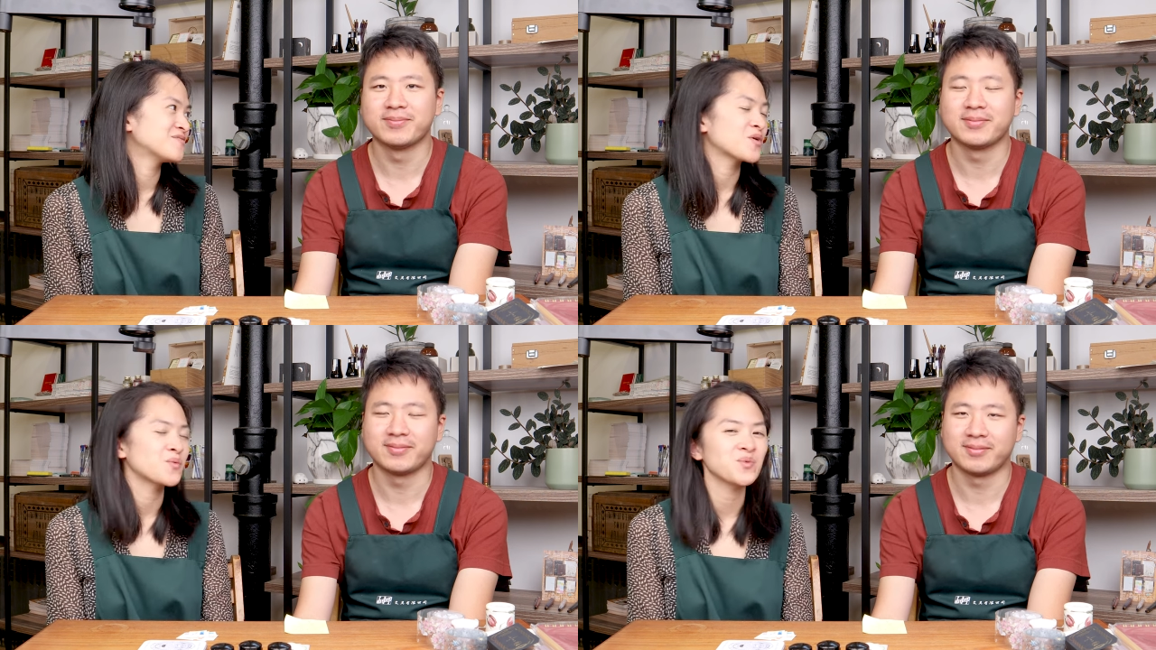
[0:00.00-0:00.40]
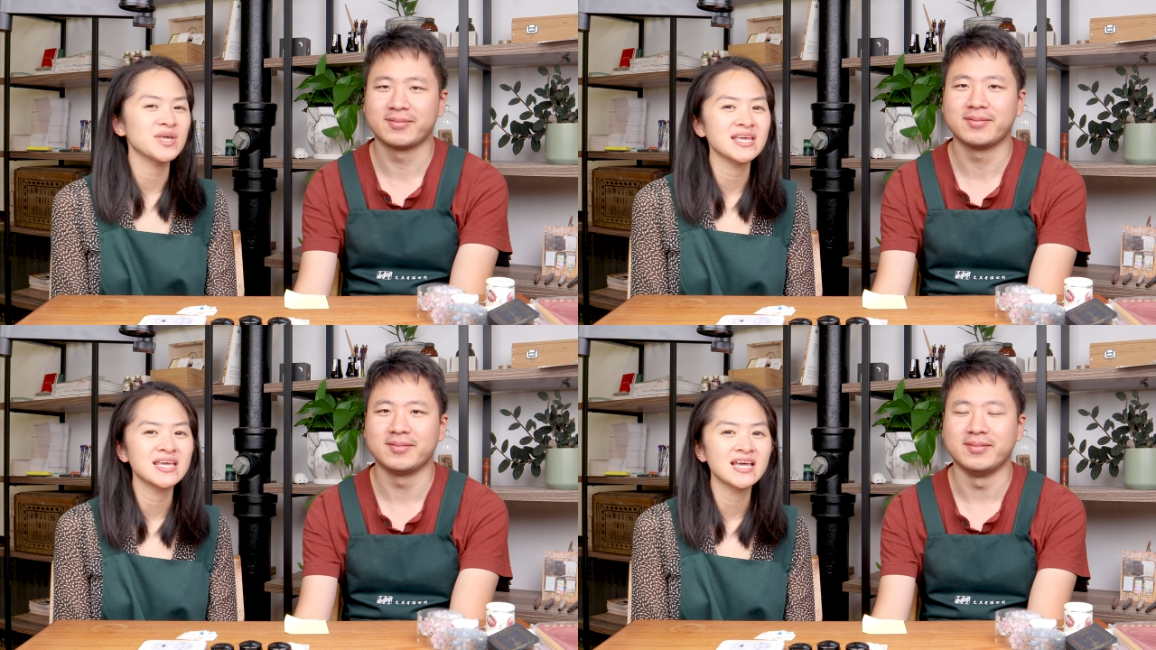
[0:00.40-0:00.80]
Speaker 1: Um,
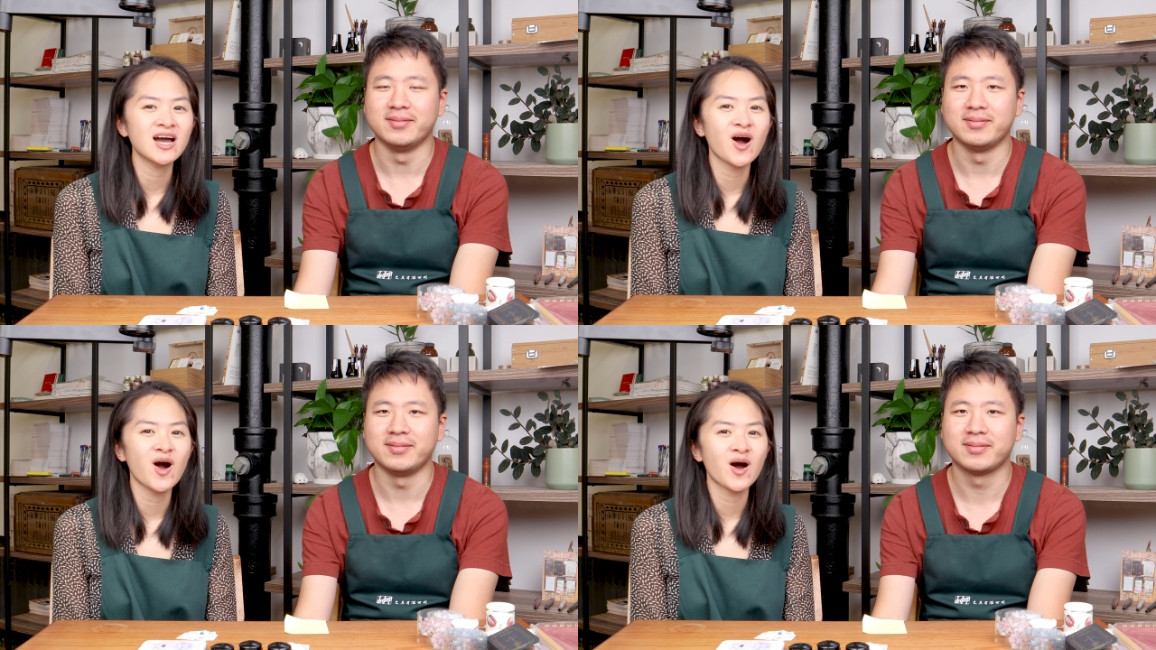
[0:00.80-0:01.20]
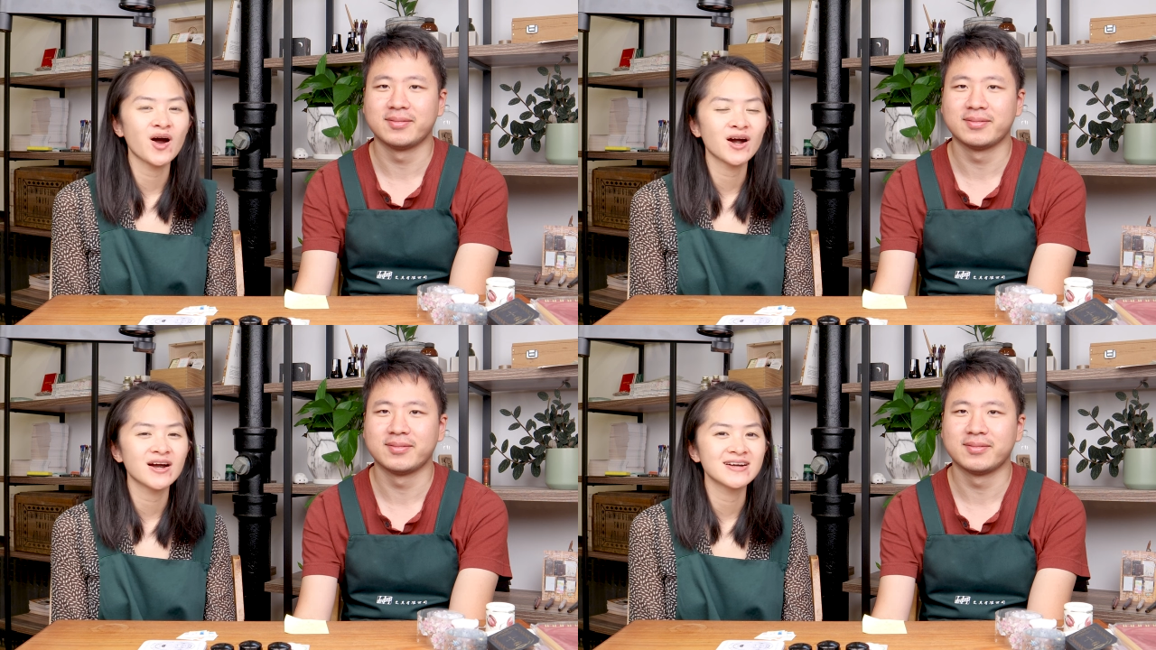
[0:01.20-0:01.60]
we
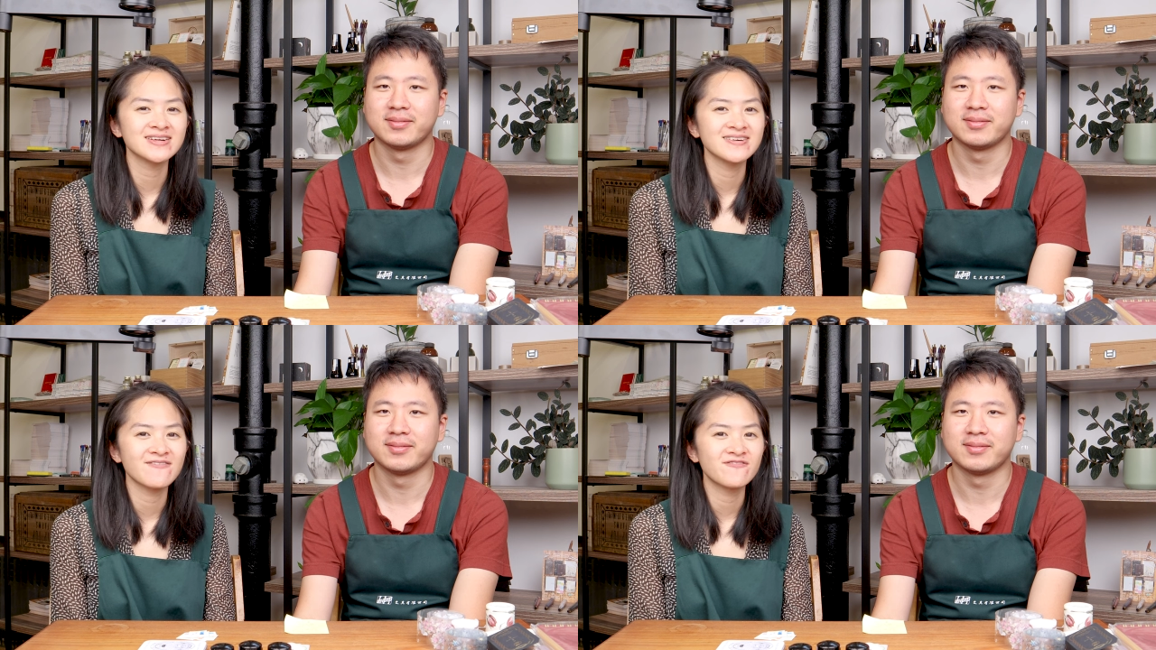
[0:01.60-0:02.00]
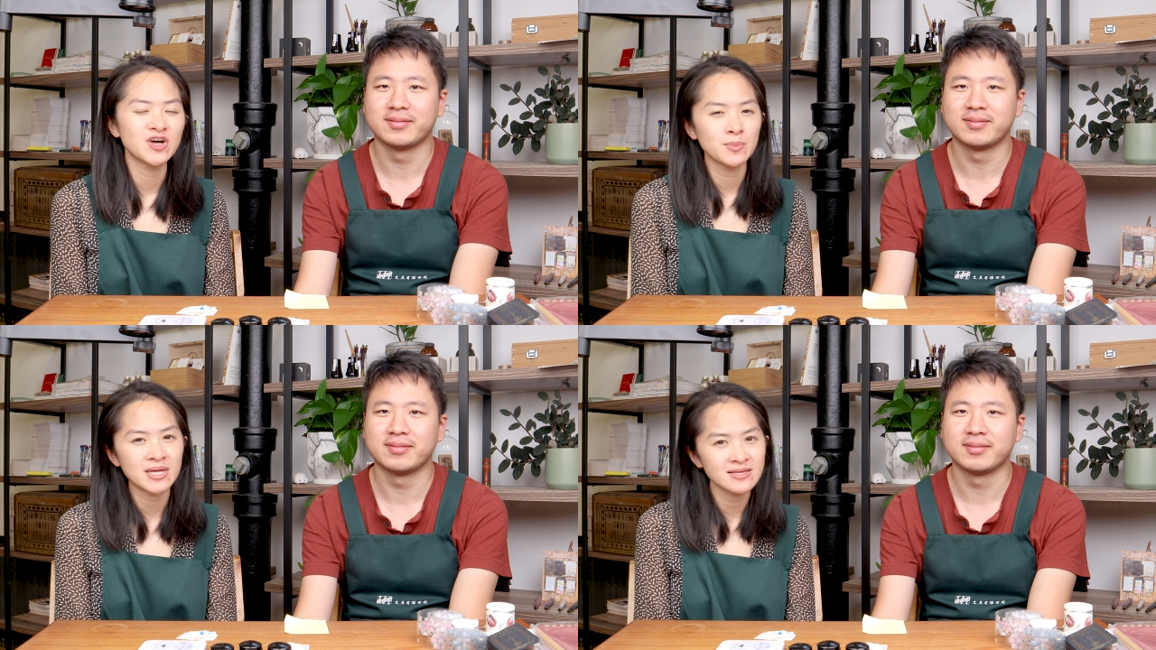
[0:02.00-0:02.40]
are
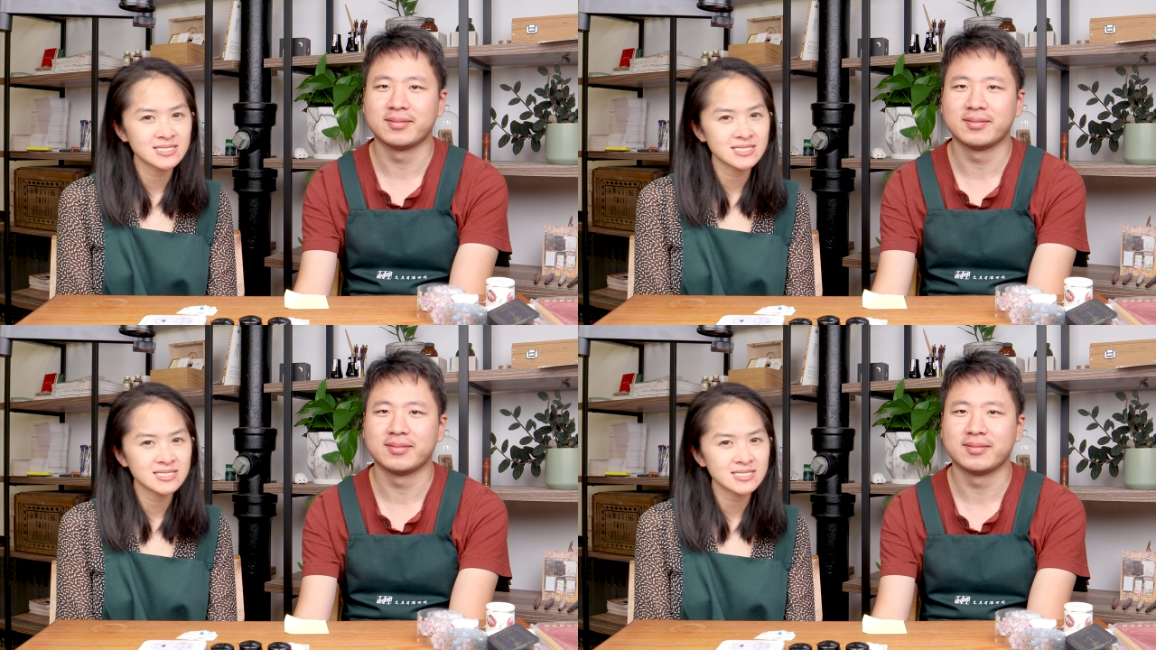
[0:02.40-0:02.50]
filming this